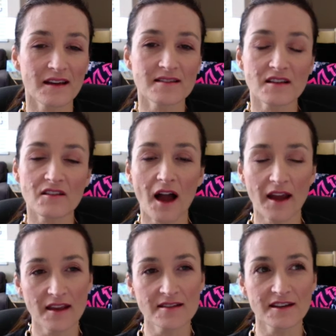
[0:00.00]
it's a lot
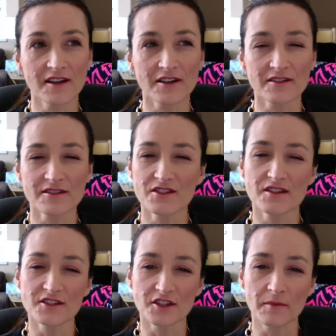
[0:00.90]
easier to
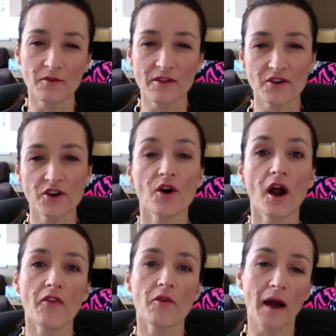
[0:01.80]
determine whether you're
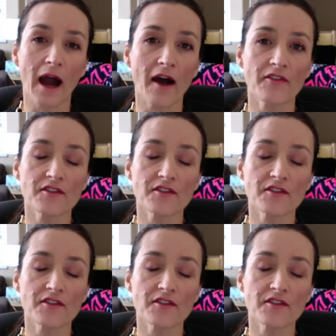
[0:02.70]
on the path